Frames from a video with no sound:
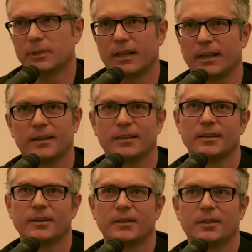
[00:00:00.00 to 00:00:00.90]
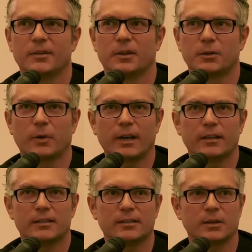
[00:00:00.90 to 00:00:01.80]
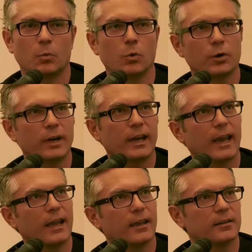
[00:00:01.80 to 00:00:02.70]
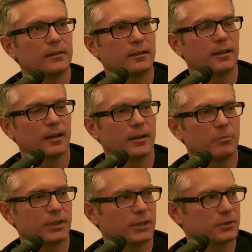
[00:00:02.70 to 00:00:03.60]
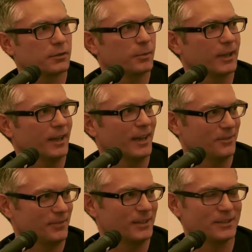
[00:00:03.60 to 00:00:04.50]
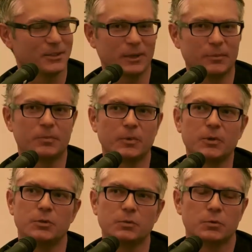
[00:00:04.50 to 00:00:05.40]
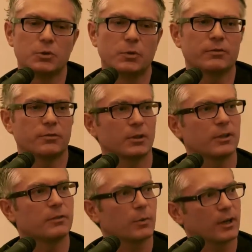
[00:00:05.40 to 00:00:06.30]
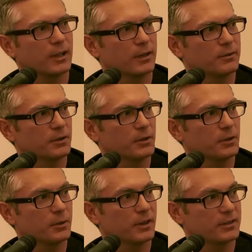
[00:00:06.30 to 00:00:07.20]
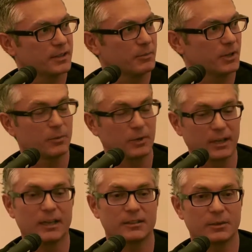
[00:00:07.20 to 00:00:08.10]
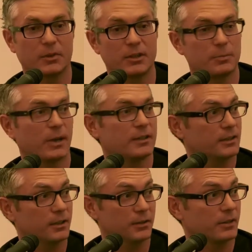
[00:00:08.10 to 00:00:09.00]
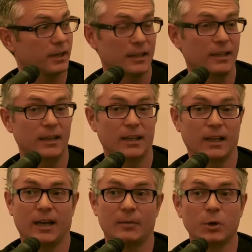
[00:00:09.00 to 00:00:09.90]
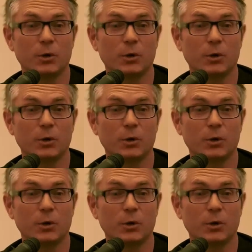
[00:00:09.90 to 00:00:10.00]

uh, the greatest worry and uh, pleasure of my life, is doing doing for a living what I love to do, and at the same realizing with each passing year that I'm